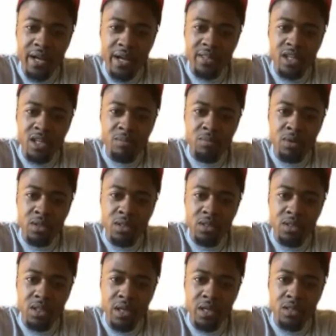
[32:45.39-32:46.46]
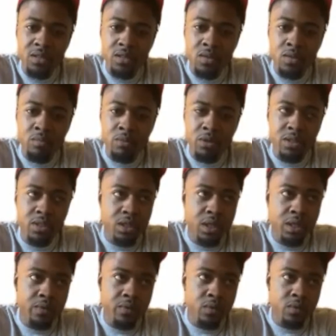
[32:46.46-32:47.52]
I think Boise State too. Boise State
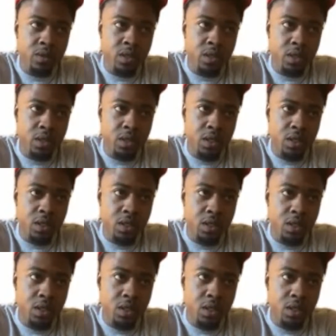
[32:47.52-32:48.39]
was one of the.